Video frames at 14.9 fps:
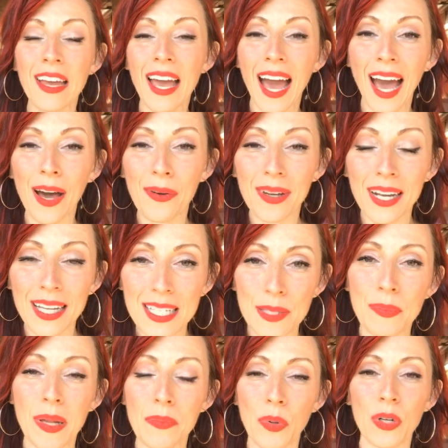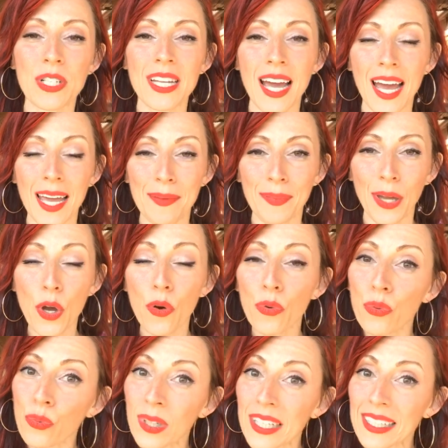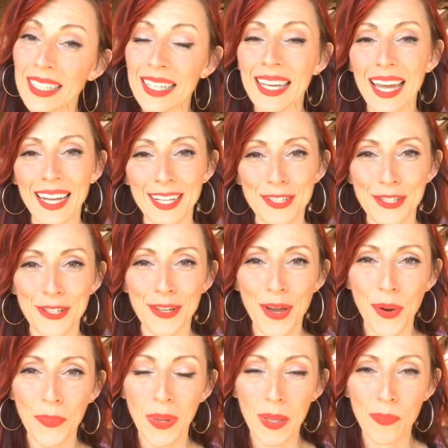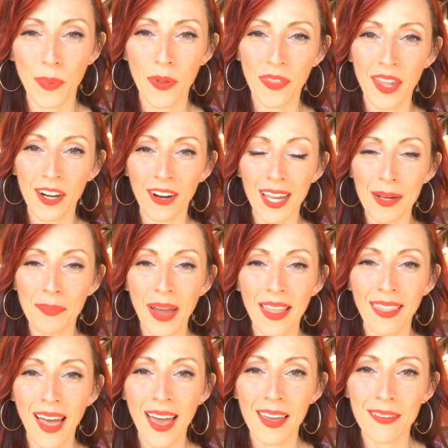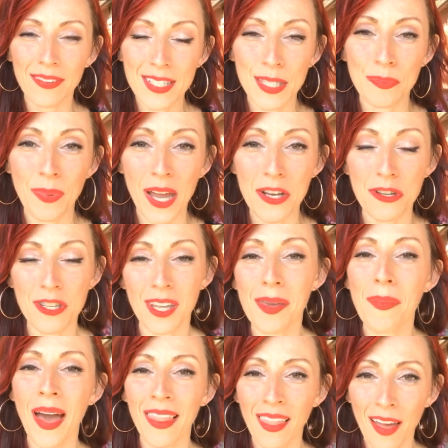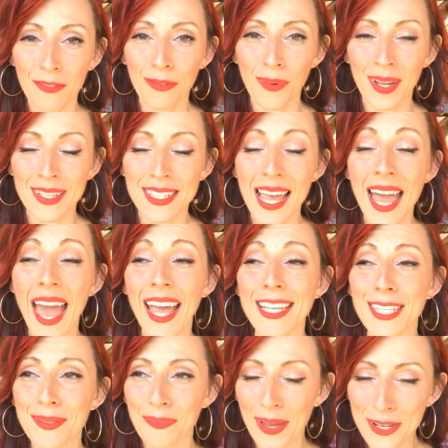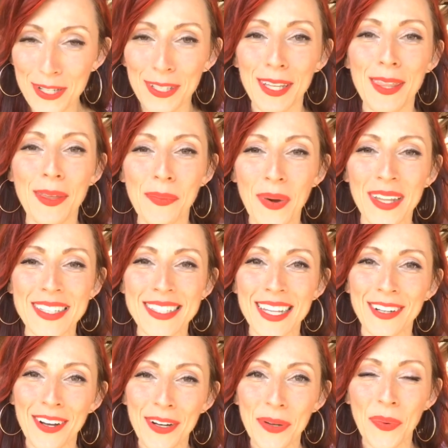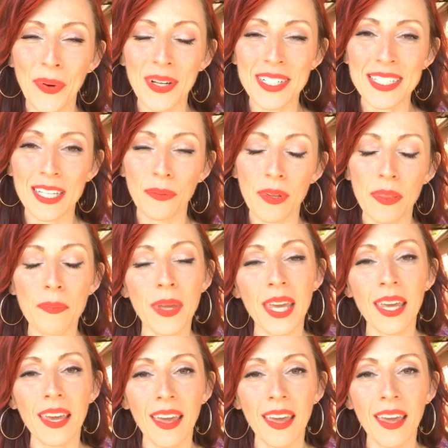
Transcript: How can I spend more time really getting to know people that are in my life, especially my loved ones, especially the ones that are in quarantine with me?